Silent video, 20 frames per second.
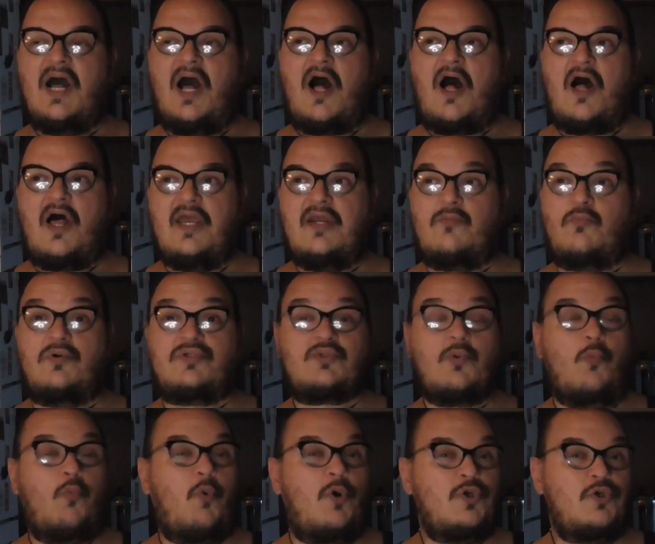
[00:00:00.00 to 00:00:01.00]
Uh, it was
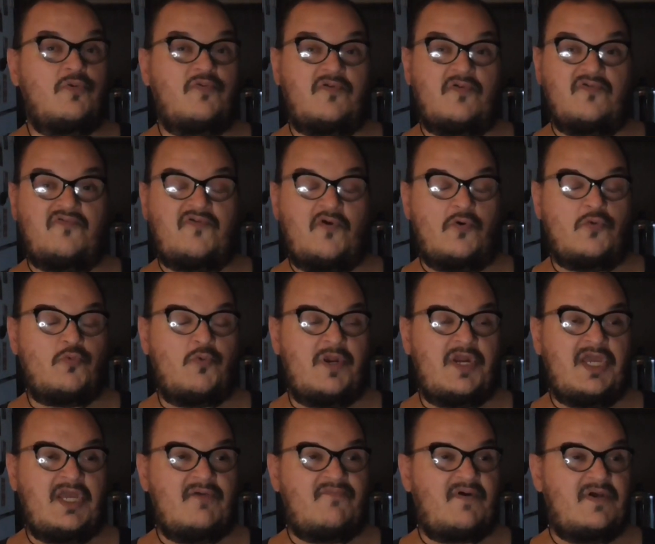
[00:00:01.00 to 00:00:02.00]
a wonderful phone
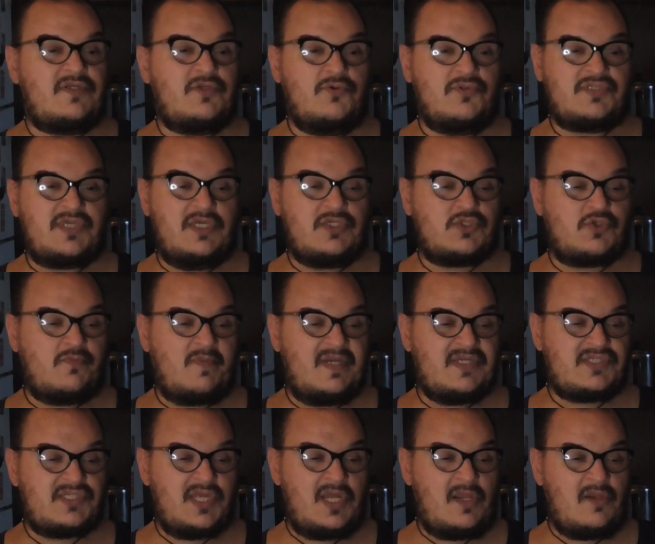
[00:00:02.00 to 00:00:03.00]
reading, if I do say so
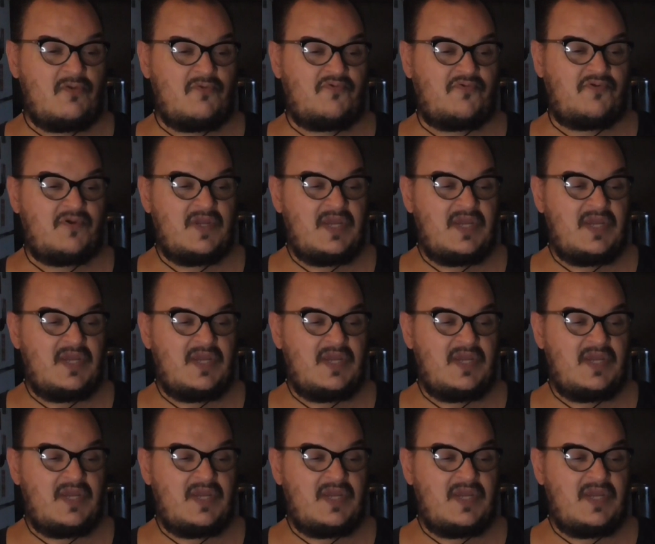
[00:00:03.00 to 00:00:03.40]
myself.